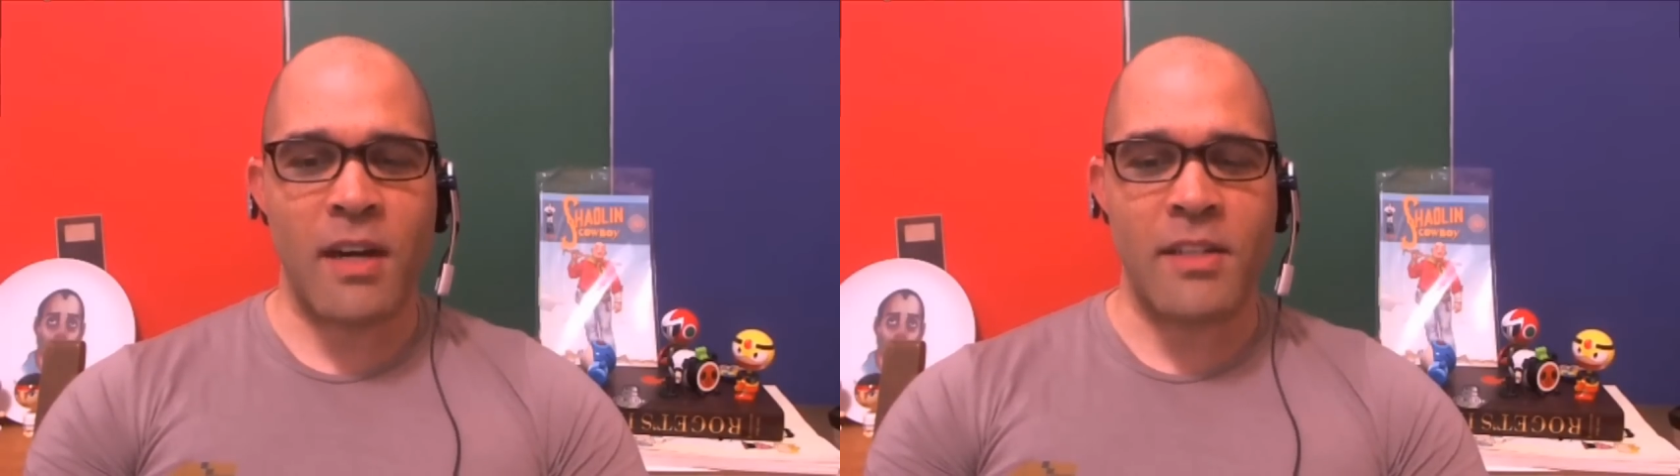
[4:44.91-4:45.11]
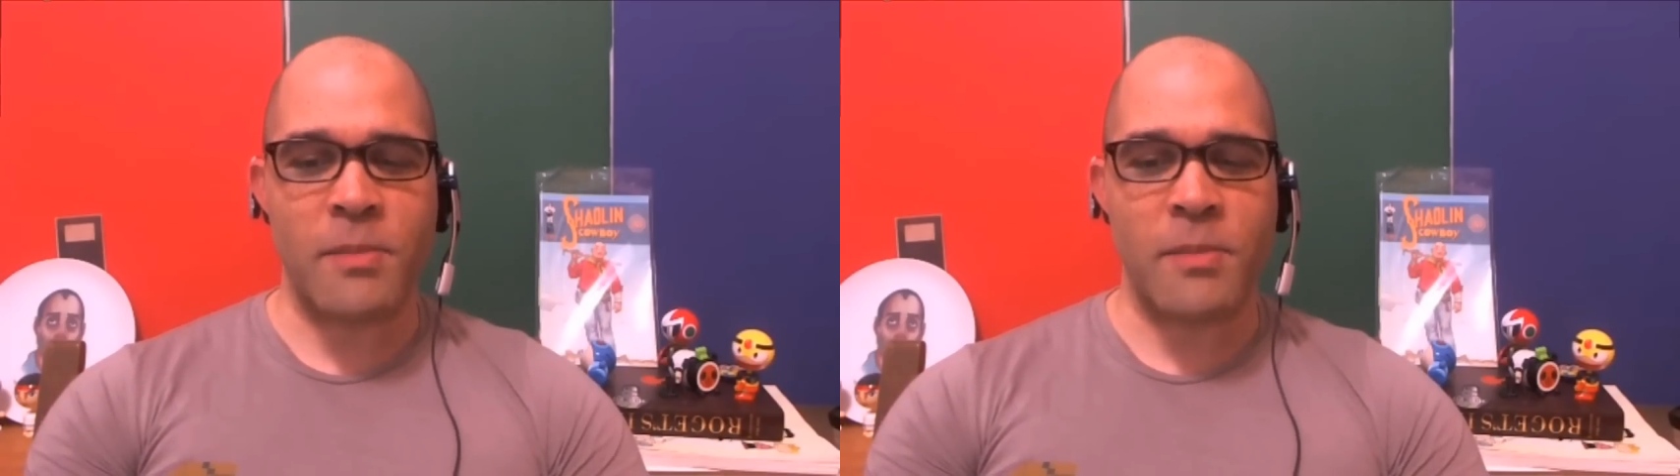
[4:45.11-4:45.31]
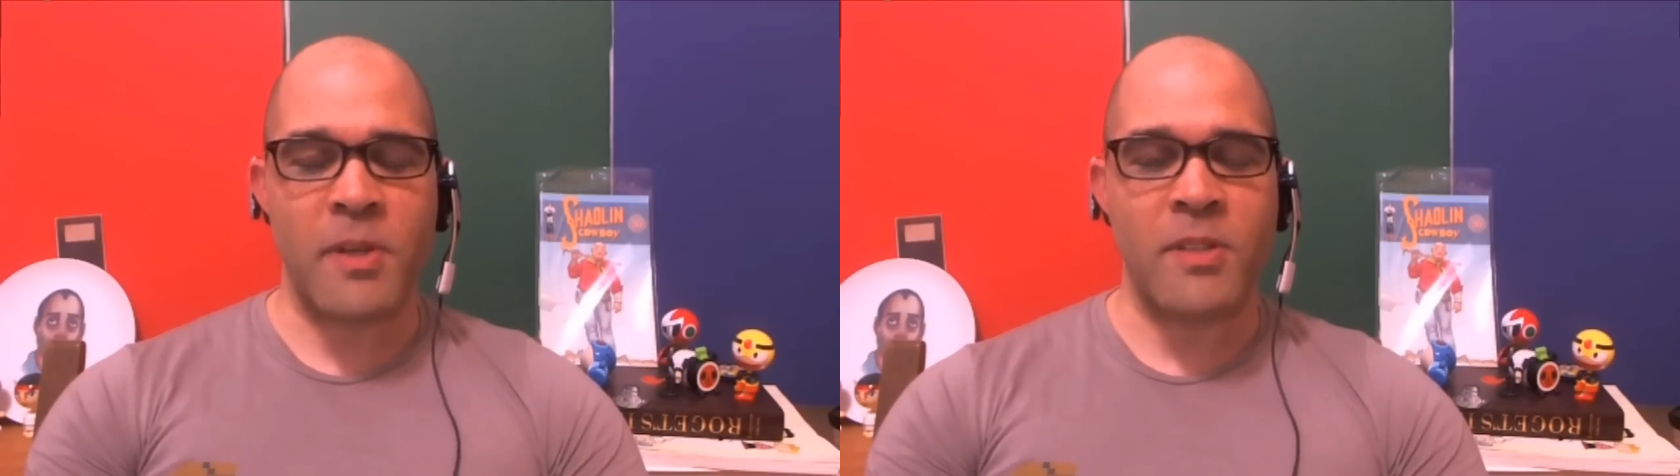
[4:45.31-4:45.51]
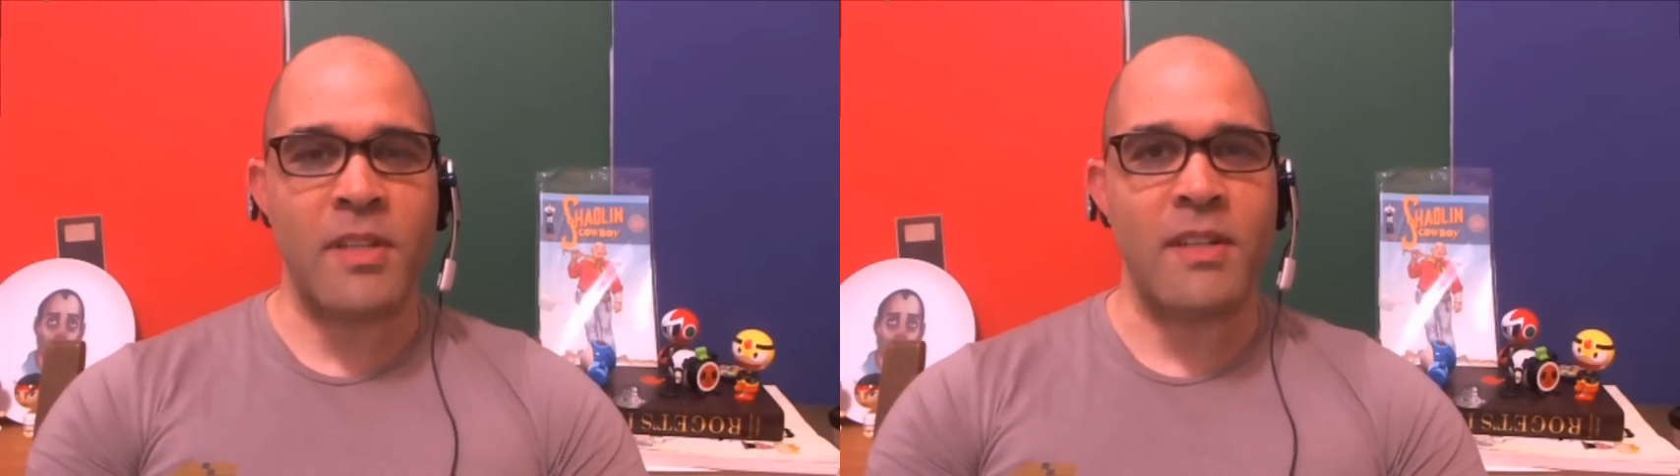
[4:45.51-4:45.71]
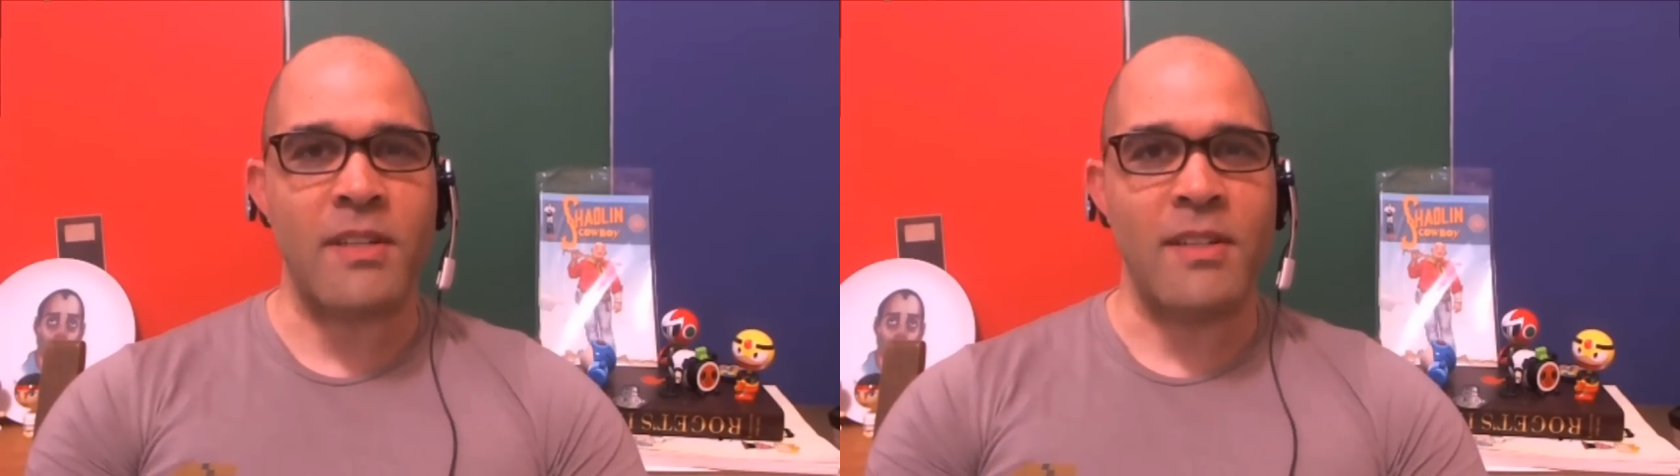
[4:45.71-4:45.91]
on his
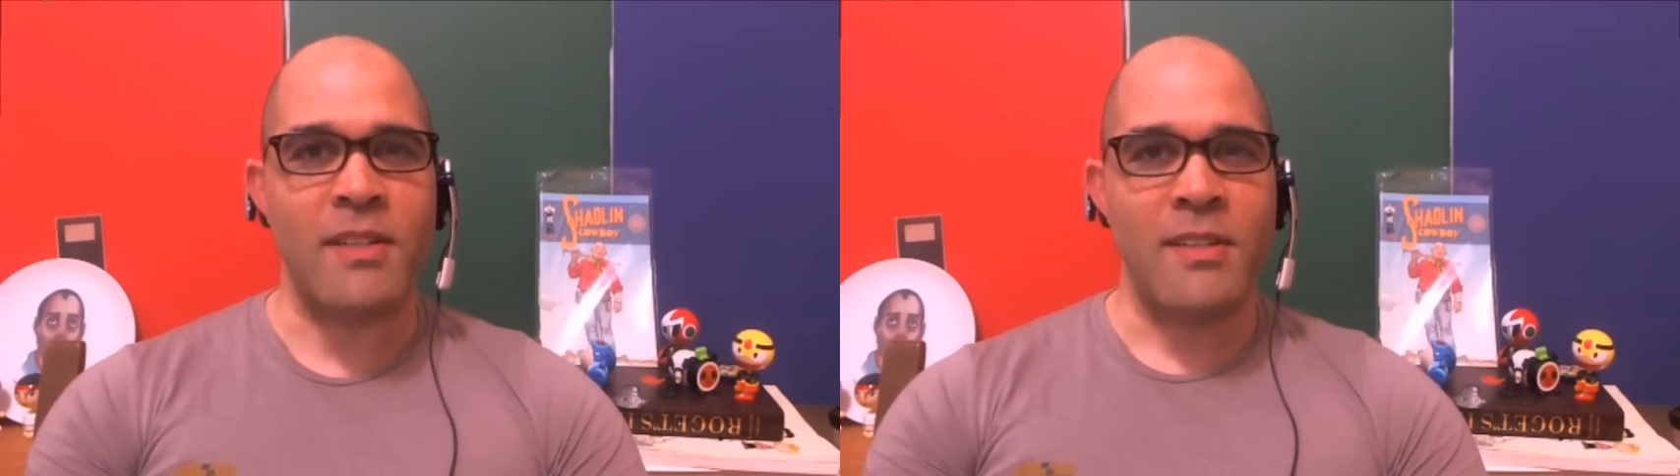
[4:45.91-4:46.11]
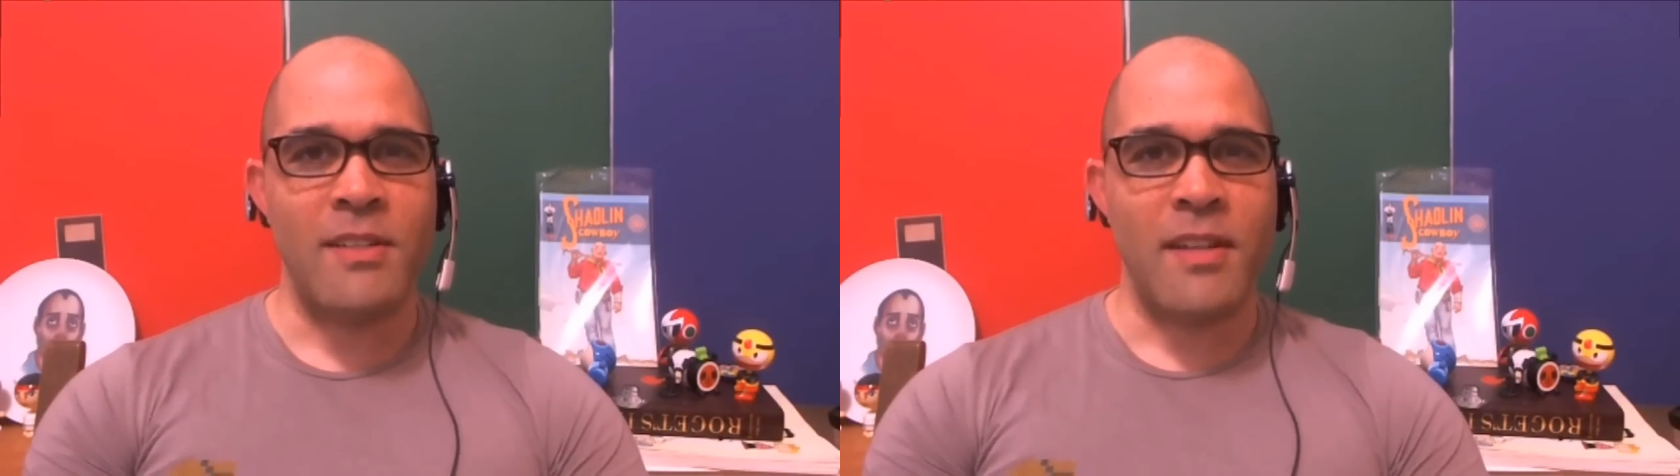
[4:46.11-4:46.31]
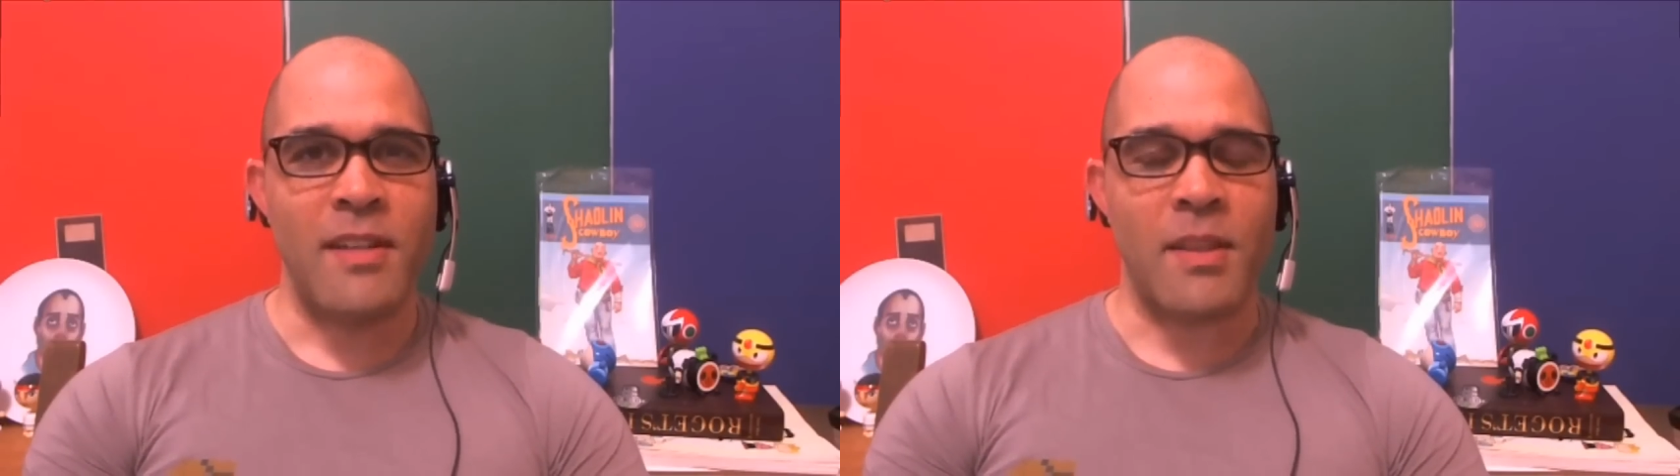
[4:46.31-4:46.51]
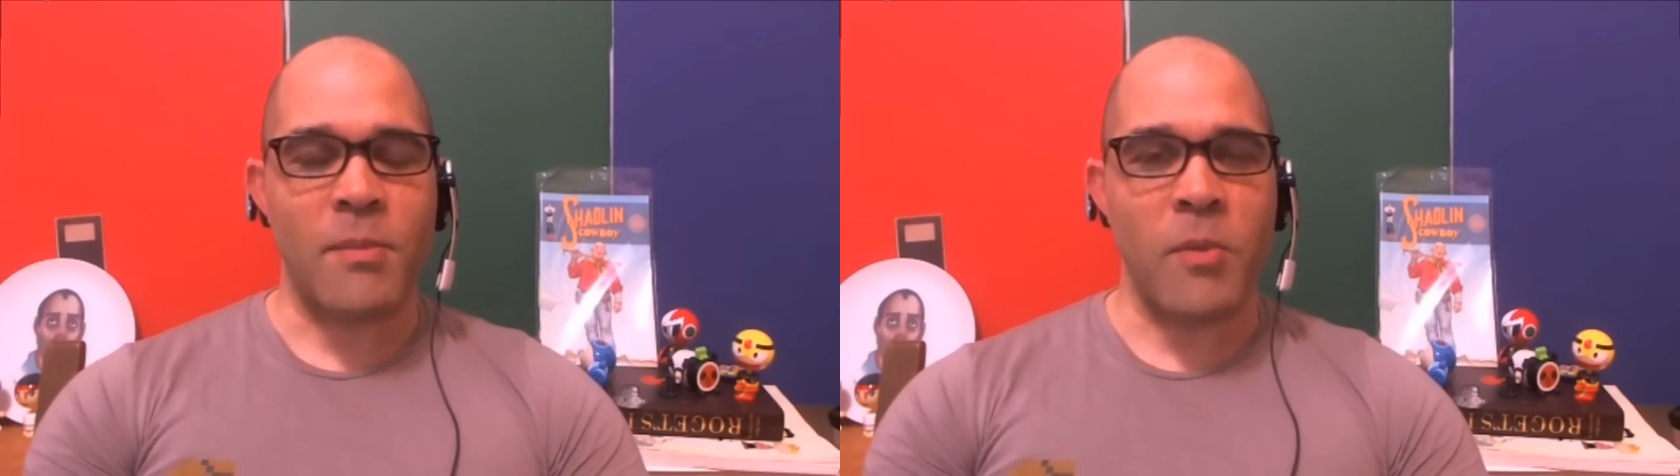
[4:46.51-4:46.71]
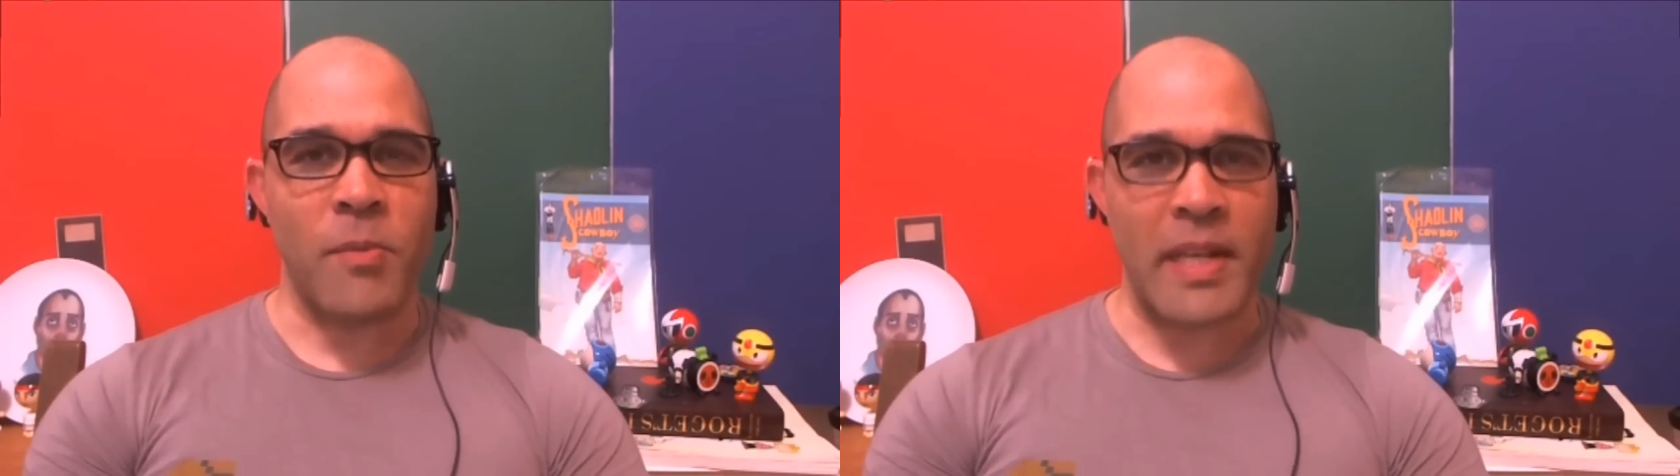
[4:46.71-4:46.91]
person at
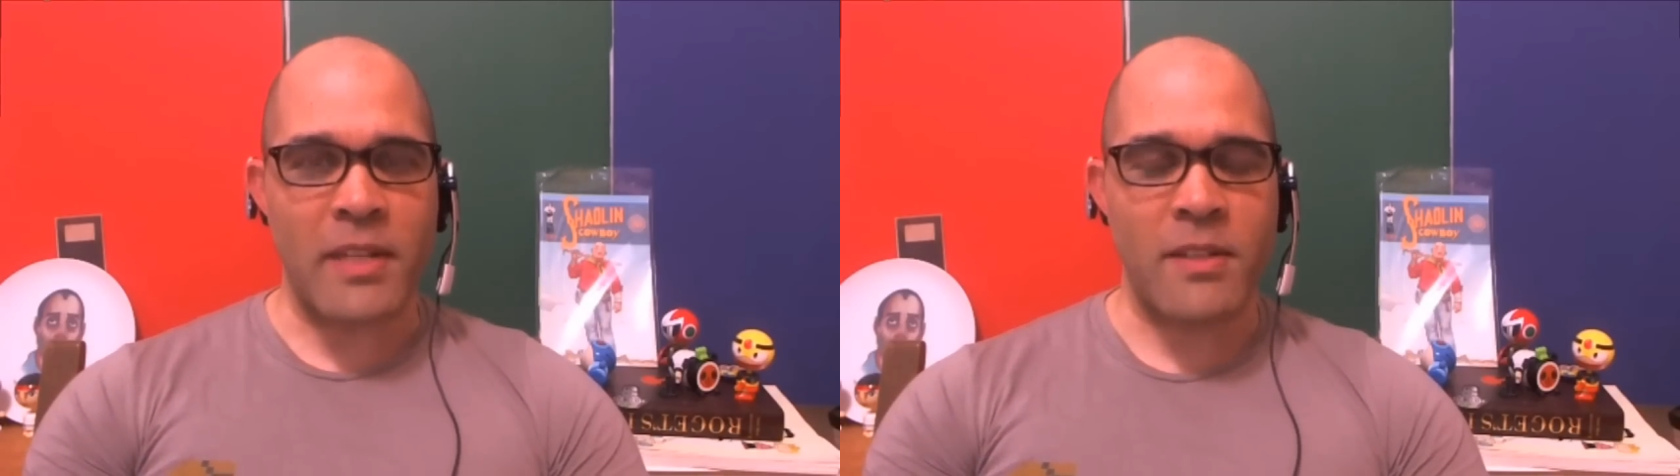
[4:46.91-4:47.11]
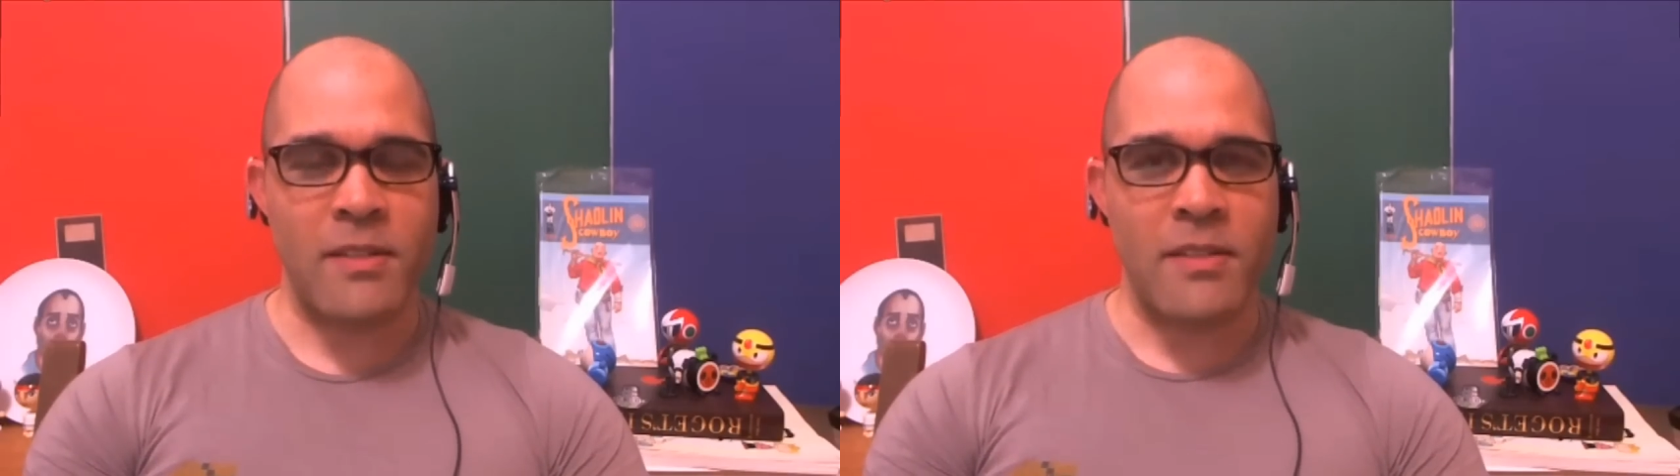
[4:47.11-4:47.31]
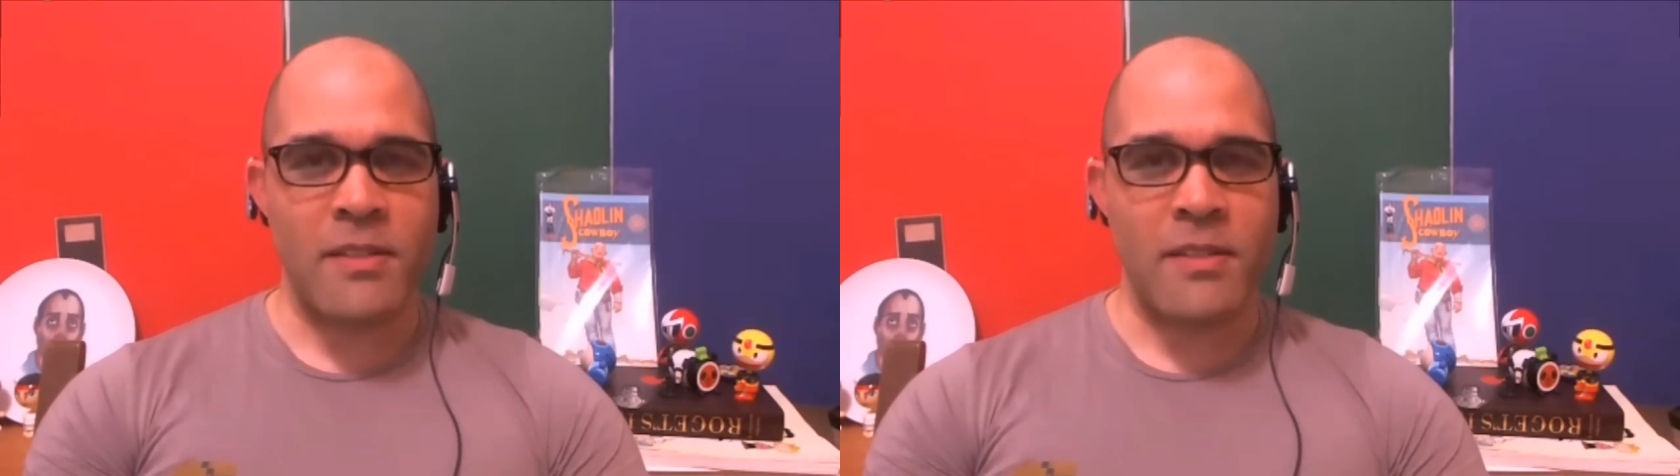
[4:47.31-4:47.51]
the moment.